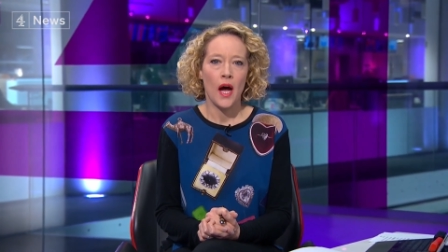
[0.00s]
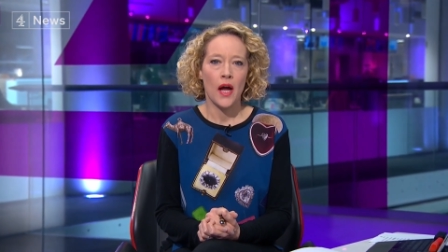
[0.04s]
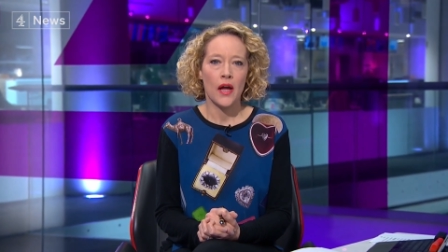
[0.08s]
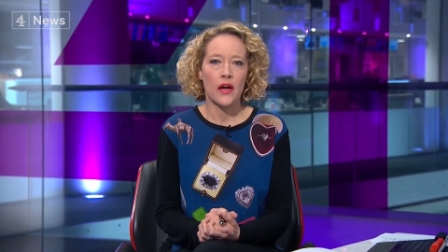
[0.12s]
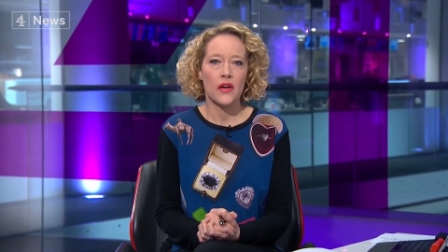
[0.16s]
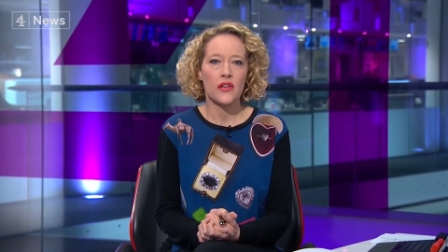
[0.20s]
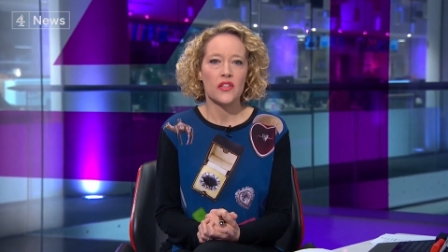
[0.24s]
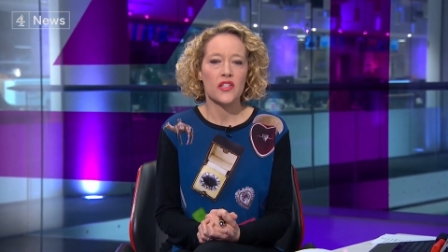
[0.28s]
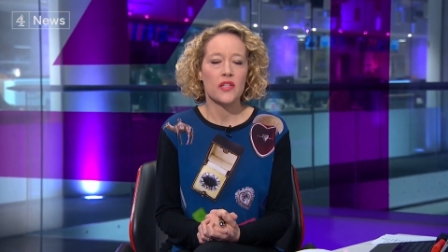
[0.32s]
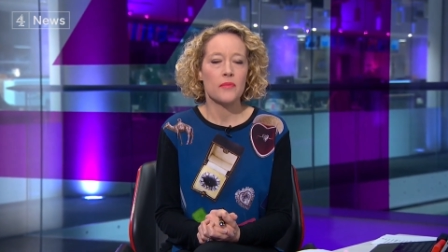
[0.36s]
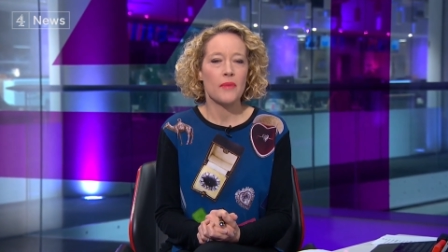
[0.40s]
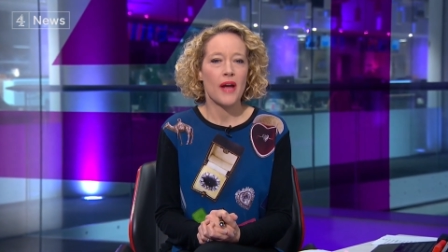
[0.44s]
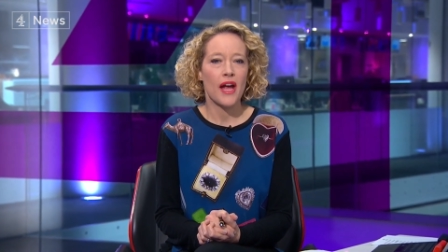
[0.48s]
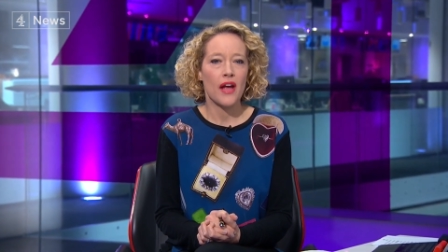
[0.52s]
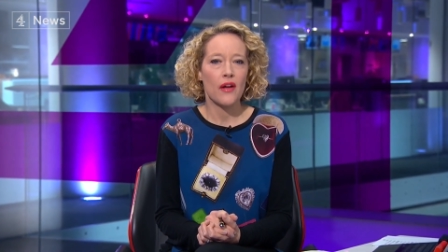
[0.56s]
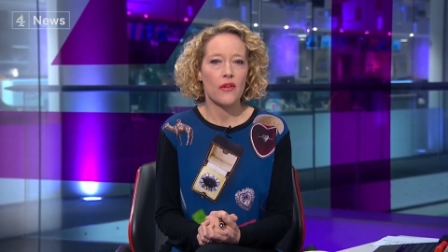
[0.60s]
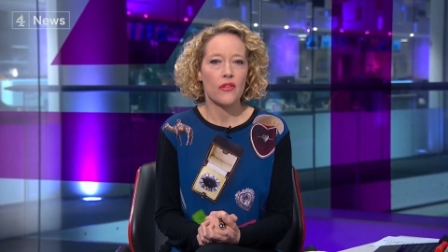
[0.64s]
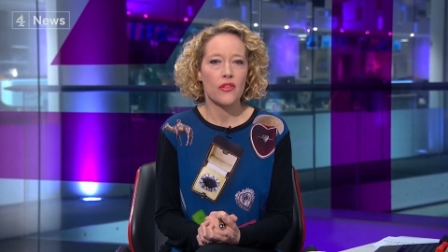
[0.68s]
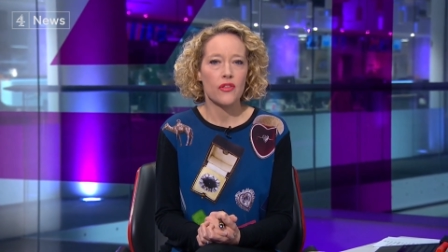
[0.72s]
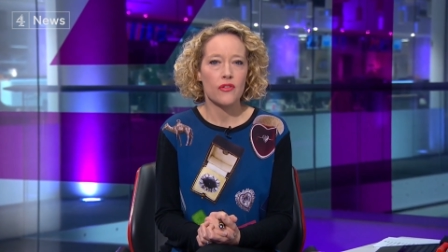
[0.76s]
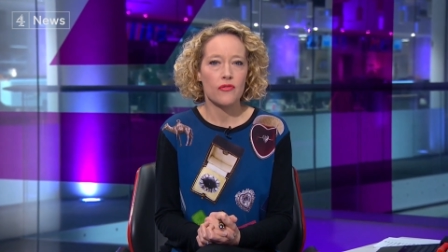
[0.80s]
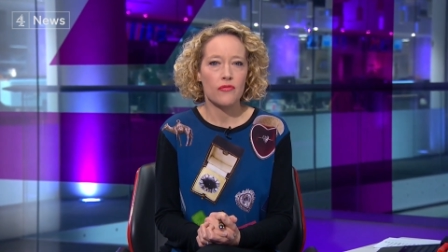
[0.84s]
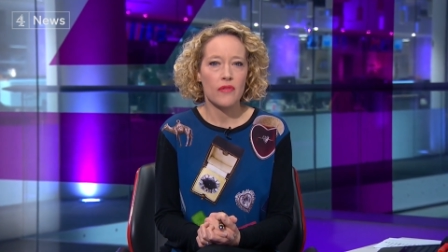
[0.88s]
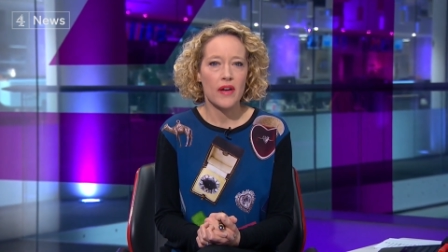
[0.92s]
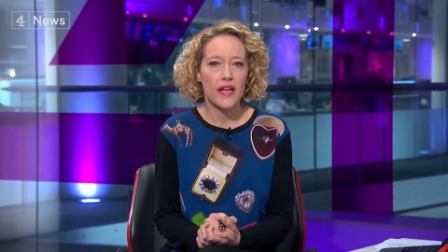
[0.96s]
I asked him
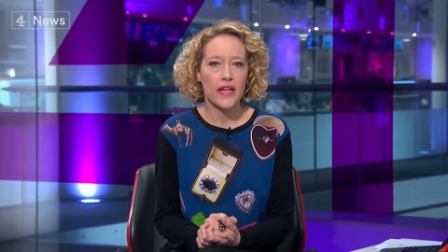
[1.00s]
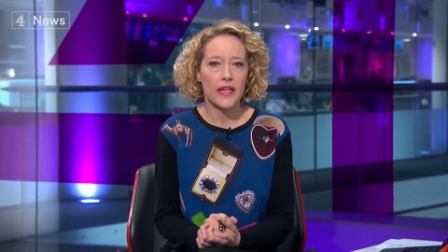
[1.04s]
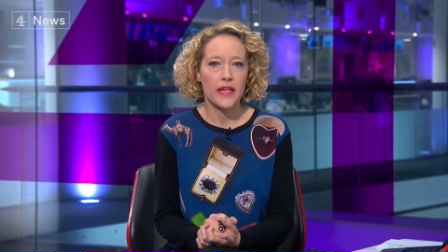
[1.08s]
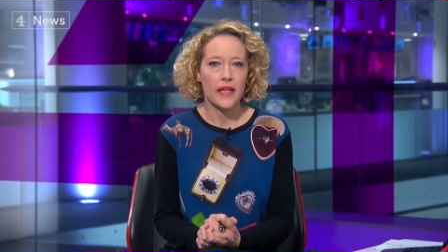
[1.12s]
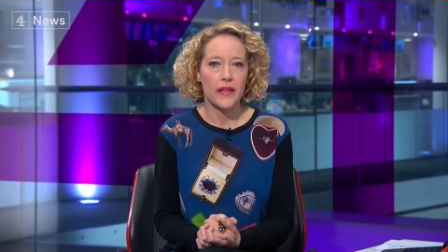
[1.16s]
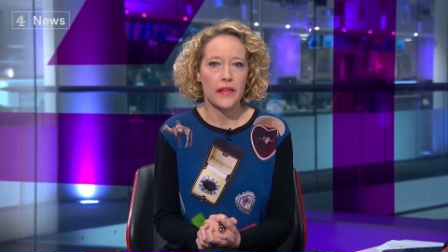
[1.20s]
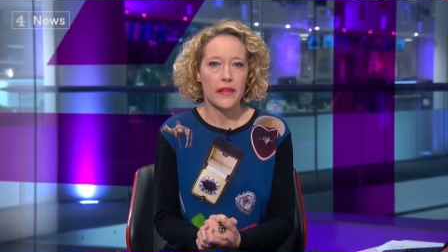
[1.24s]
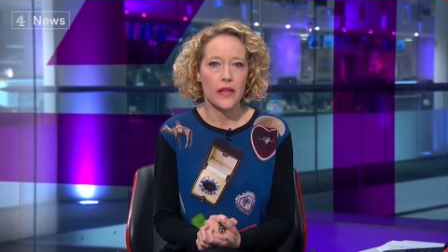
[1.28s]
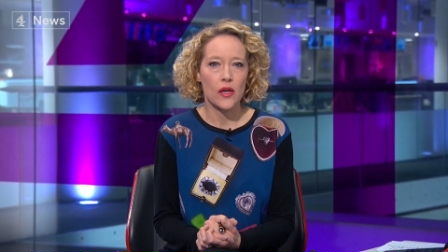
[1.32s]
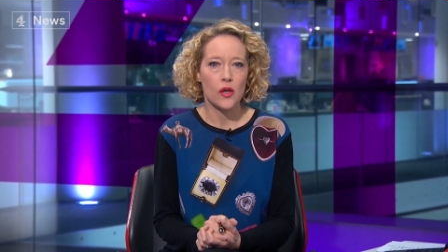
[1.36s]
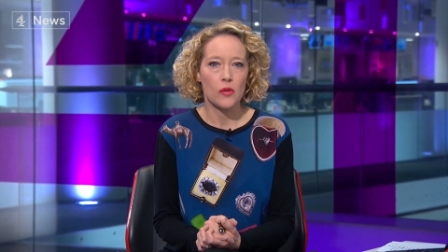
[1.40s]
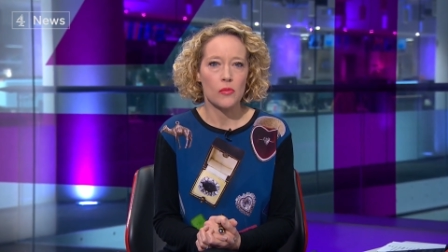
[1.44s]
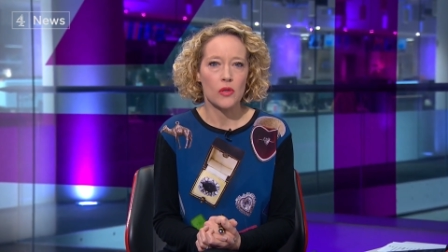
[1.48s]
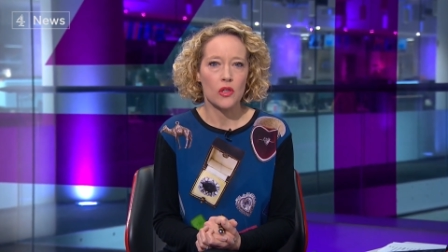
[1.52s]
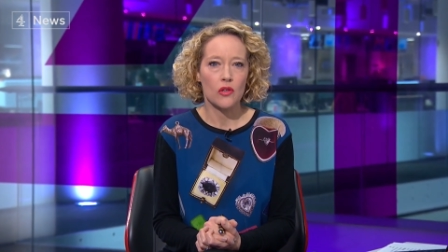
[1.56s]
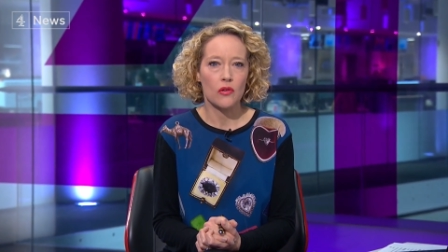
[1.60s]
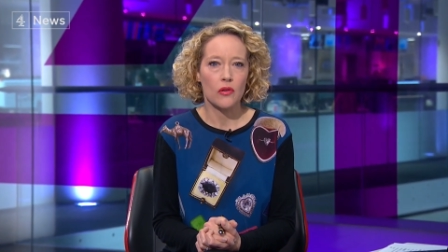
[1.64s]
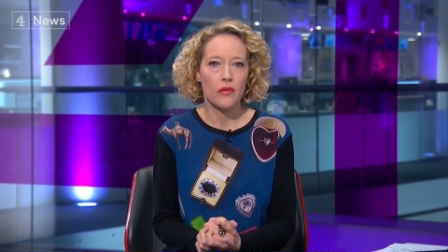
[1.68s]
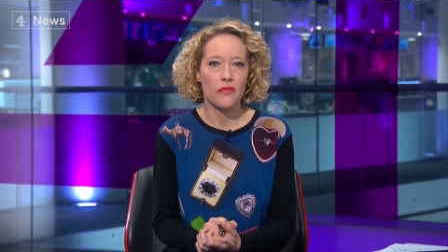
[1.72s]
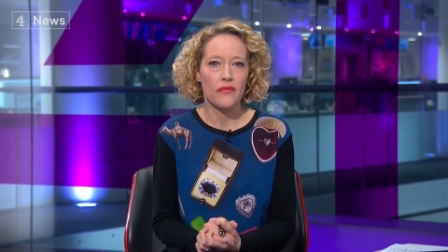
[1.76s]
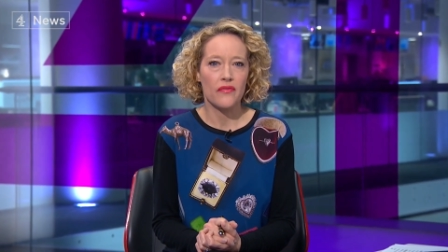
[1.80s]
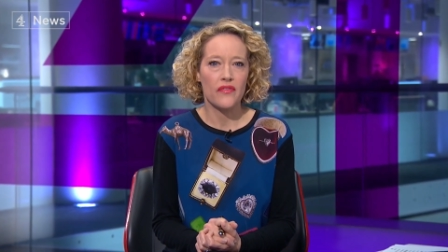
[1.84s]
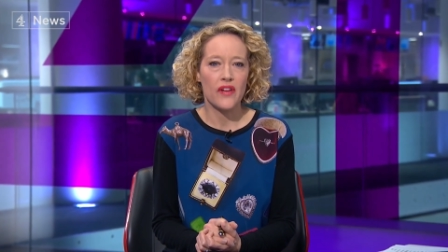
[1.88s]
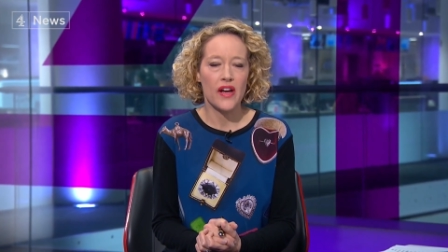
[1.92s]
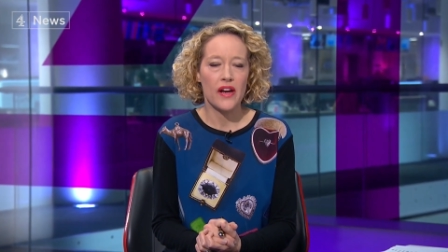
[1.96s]
how threatening the
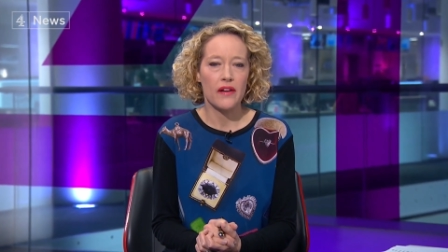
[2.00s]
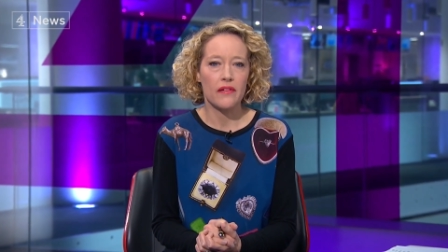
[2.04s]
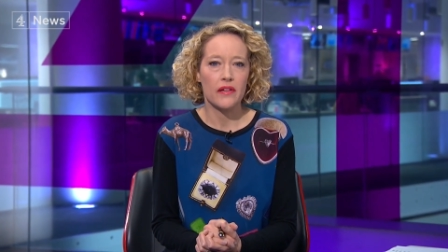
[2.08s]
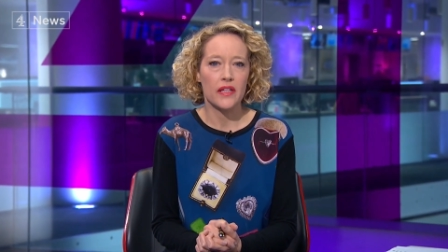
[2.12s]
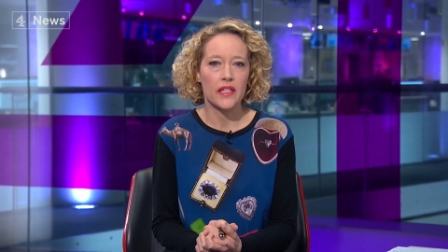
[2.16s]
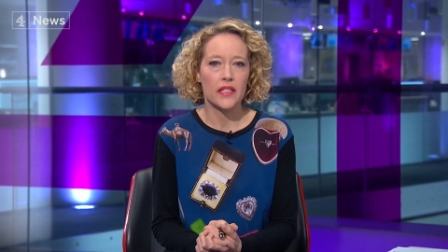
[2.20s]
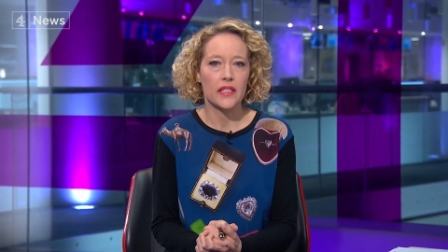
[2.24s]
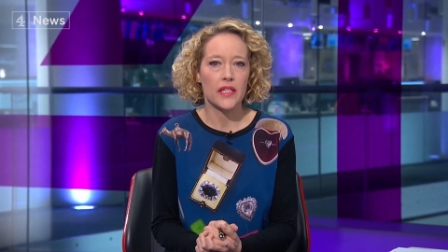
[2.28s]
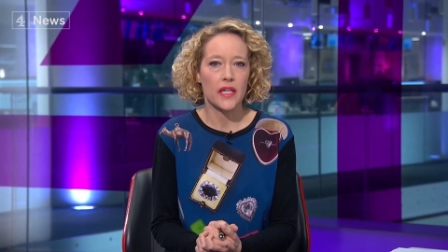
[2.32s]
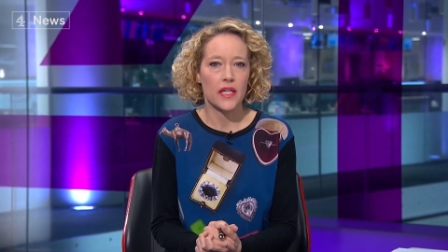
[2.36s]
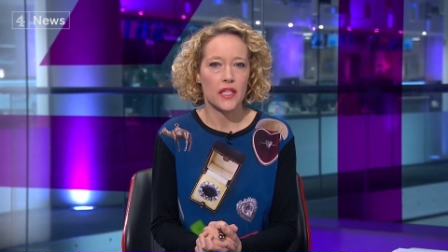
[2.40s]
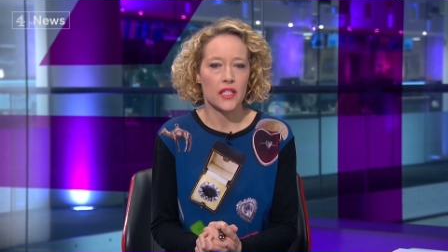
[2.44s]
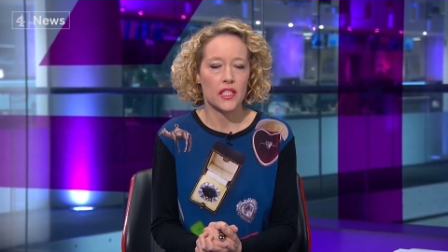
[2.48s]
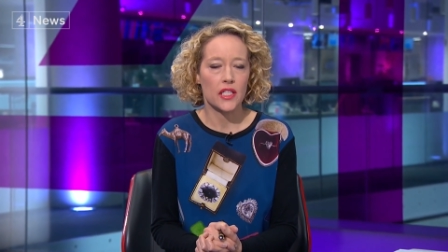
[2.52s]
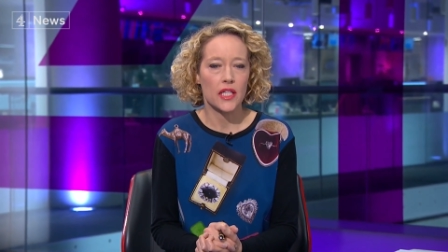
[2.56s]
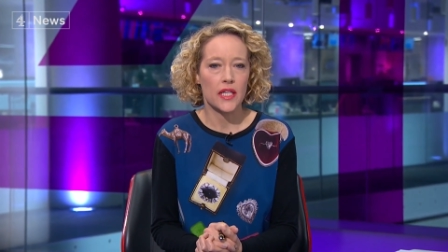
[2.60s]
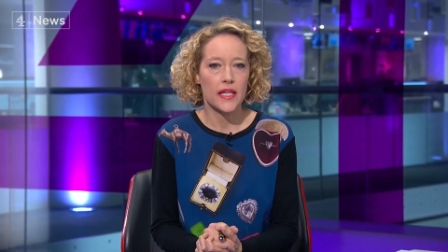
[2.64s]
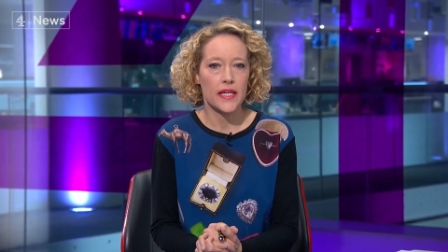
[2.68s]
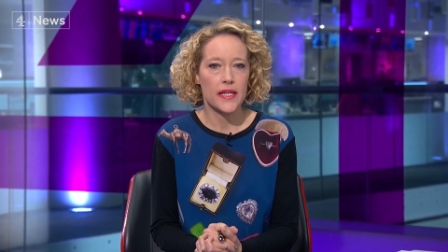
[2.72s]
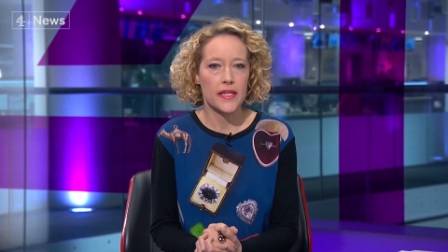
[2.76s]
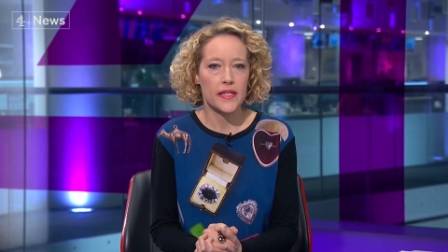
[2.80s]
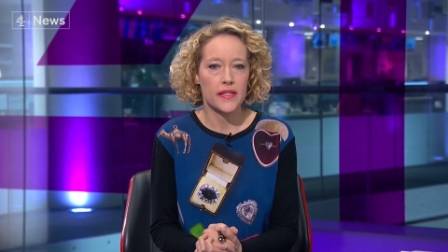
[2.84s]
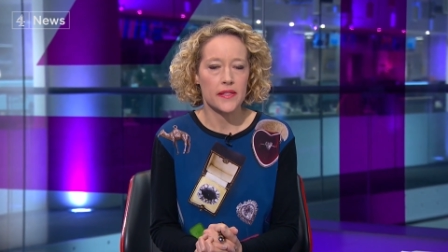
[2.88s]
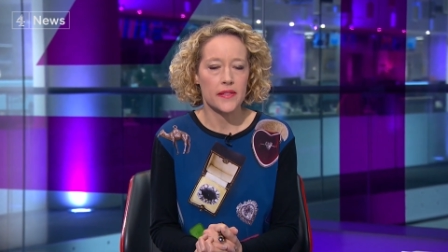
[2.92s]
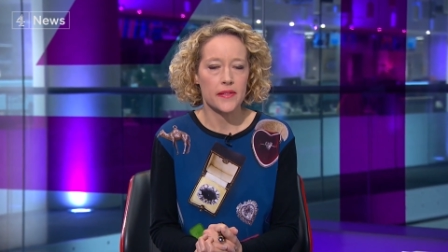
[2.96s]
Omicron variant
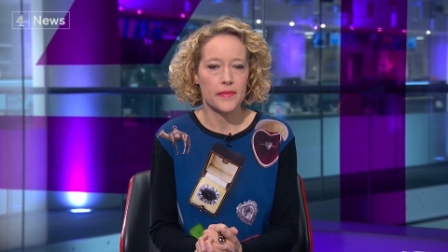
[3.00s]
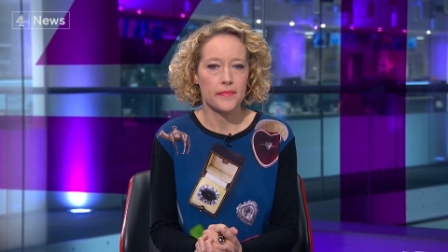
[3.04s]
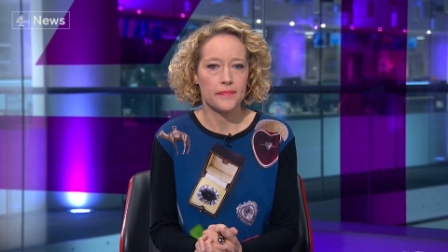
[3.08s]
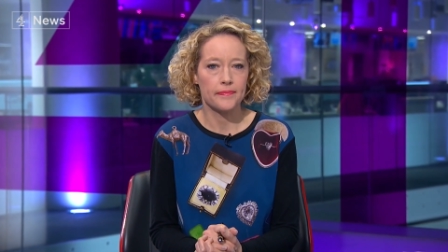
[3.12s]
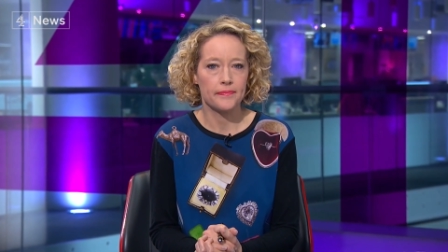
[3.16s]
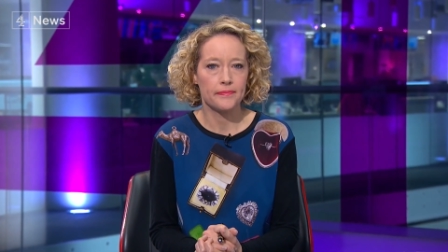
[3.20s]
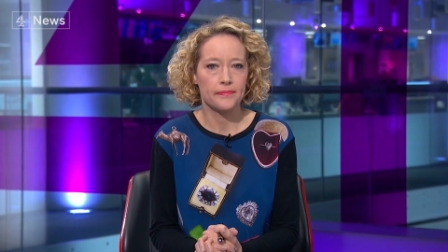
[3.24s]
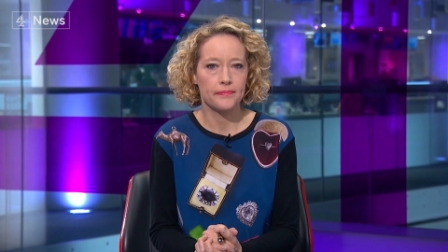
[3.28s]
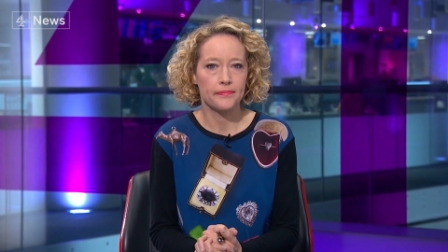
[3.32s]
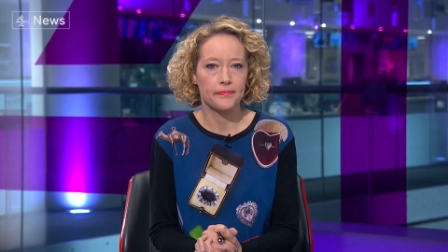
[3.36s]
actually is.